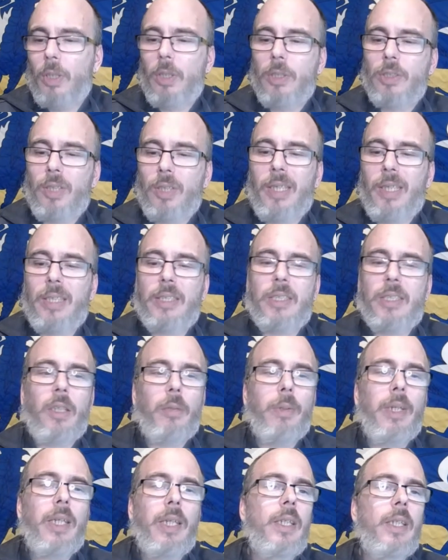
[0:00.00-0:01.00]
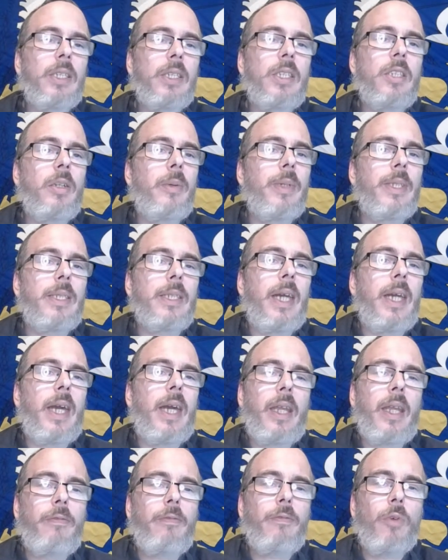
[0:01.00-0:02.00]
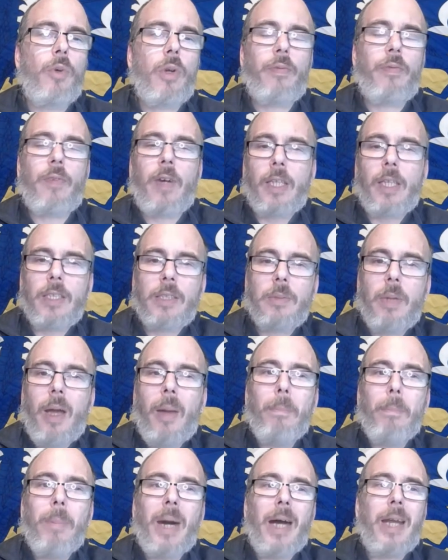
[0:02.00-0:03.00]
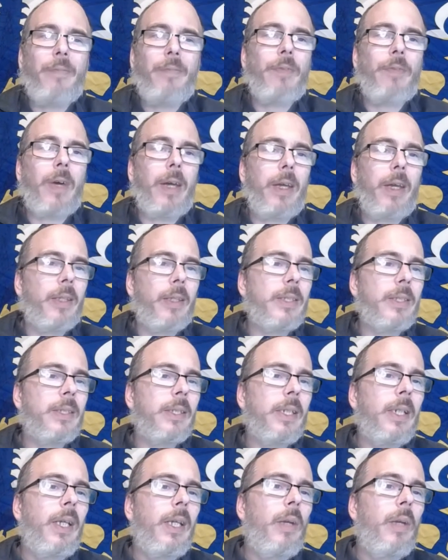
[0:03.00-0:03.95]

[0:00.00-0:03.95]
So let's do it. Let's do it together for the fans, by the fans.